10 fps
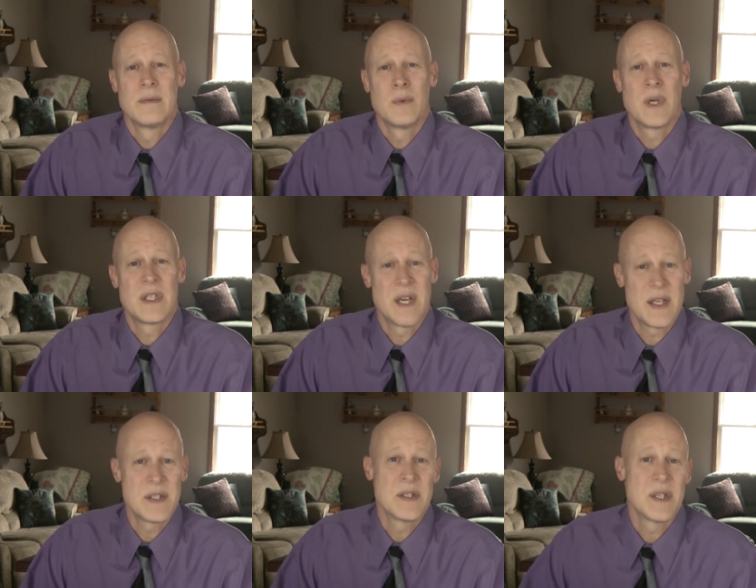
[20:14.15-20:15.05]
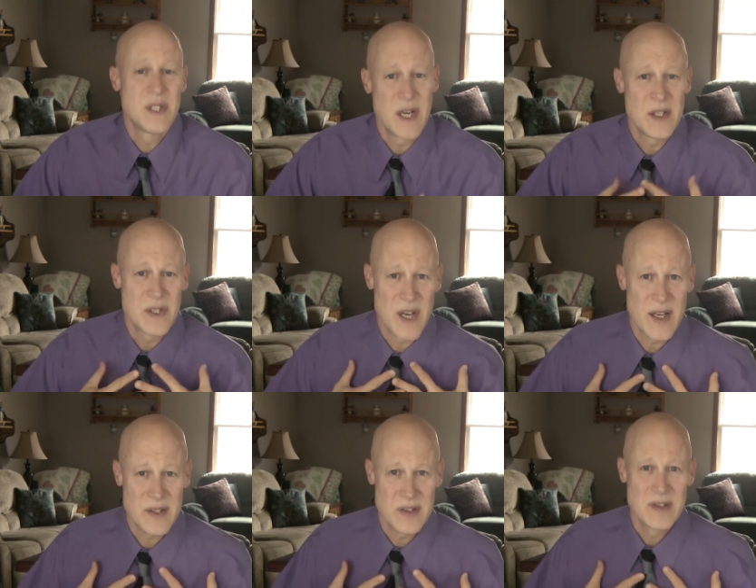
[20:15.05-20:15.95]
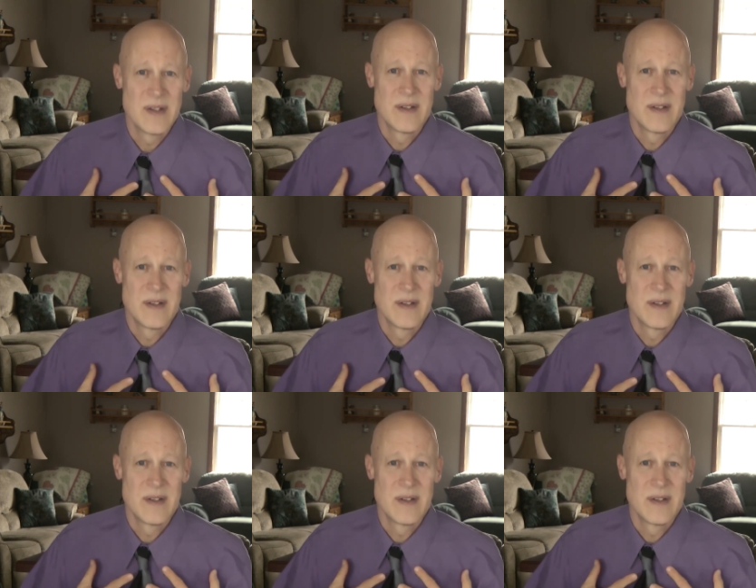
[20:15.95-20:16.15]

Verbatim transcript: What it does is it changes us.